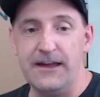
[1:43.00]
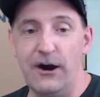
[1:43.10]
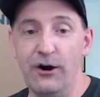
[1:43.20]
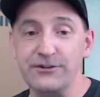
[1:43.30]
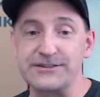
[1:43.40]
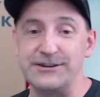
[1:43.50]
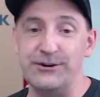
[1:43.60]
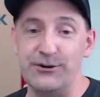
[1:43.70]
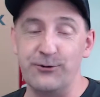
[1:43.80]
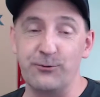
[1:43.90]

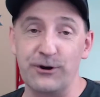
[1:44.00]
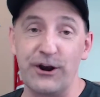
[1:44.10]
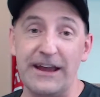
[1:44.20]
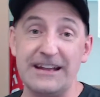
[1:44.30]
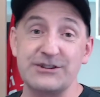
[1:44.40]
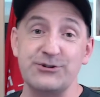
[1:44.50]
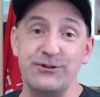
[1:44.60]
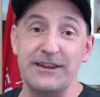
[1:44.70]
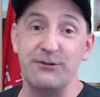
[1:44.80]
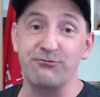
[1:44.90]
Also, we're into
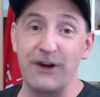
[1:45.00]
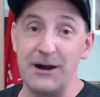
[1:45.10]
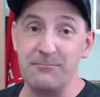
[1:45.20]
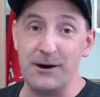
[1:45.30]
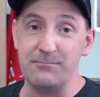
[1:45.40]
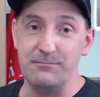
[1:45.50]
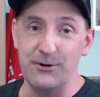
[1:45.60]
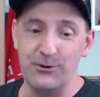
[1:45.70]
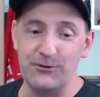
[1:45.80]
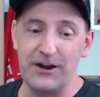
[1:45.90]
the ramp up
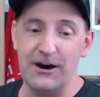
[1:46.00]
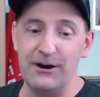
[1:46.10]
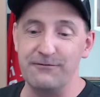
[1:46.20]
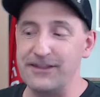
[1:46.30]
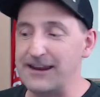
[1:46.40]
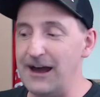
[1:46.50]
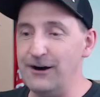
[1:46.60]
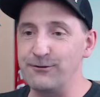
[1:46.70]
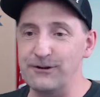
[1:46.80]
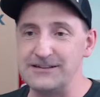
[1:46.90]
mode of the
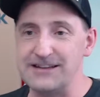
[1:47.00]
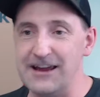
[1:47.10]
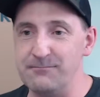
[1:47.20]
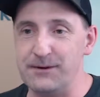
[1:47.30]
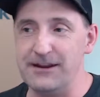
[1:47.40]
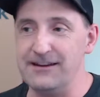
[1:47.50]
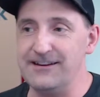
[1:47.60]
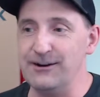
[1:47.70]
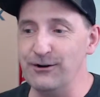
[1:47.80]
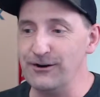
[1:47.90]
Calgary Stampede
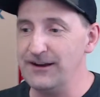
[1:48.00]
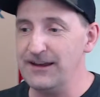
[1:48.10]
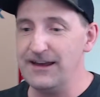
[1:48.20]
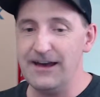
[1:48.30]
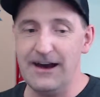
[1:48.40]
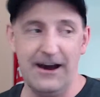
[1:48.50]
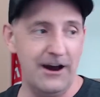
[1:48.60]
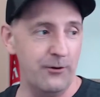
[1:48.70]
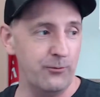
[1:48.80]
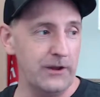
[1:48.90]
here.
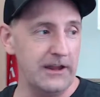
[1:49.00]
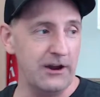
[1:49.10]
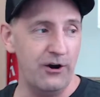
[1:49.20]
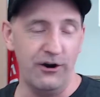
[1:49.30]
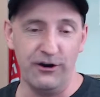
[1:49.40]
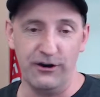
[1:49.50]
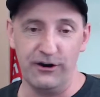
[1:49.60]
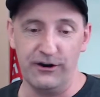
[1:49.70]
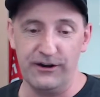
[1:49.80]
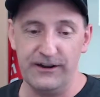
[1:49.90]
Uh, we
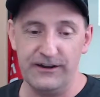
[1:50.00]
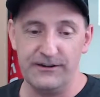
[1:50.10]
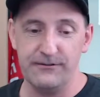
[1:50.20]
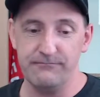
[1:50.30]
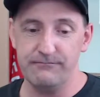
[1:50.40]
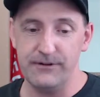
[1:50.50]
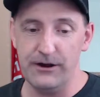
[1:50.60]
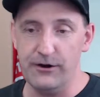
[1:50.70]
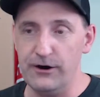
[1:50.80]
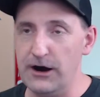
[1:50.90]
are,
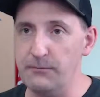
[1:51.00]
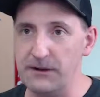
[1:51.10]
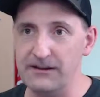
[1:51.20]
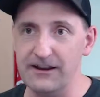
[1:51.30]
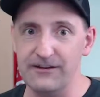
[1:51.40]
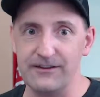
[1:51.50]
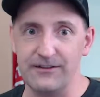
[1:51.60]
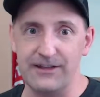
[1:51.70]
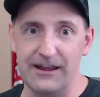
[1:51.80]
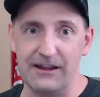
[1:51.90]
oh, how many days? I
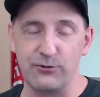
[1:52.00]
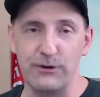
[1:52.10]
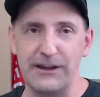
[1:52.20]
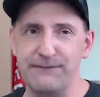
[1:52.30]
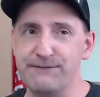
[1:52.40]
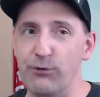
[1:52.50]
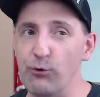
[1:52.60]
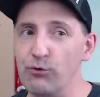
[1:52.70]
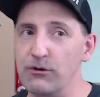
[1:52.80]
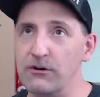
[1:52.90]
think like
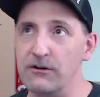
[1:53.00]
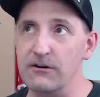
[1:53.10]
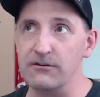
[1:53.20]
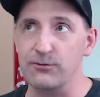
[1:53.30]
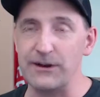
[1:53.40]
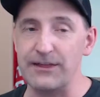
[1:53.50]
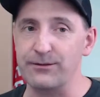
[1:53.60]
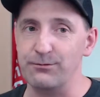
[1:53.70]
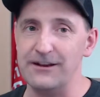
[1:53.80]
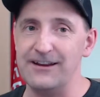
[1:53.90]
24,
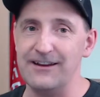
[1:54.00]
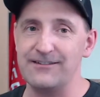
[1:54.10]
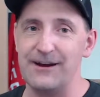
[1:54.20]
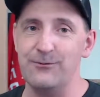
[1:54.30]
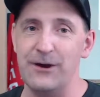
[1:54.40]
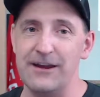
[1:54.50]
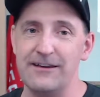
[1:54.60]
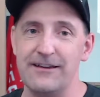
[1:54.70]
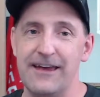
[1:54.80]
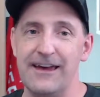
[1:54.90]
23 days
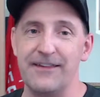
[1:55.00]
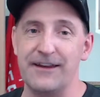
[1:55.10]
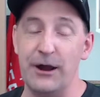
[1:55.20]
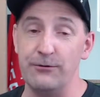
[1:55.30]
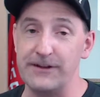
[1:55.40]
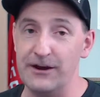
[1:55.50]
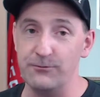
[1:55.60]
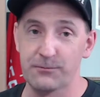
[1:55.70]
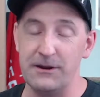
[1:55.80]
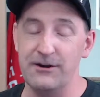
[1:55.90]
away, and the countdown
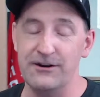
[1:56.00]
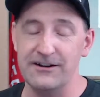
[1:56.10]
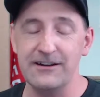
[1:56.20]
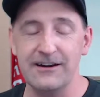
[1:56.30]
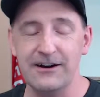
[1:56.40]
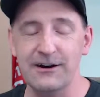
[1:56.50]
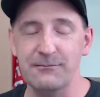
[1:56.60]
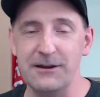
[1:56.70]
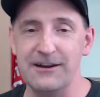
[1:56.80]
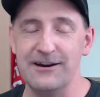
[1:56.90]
will be on. I'll
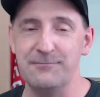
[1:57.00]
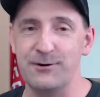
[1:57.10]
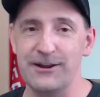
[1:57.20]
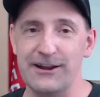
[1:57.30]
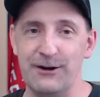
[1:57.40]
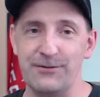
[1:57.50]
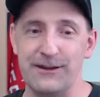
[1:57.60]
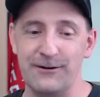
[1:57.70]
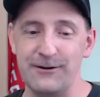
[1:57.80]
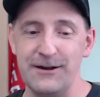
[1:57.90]
be uh, putting it out there.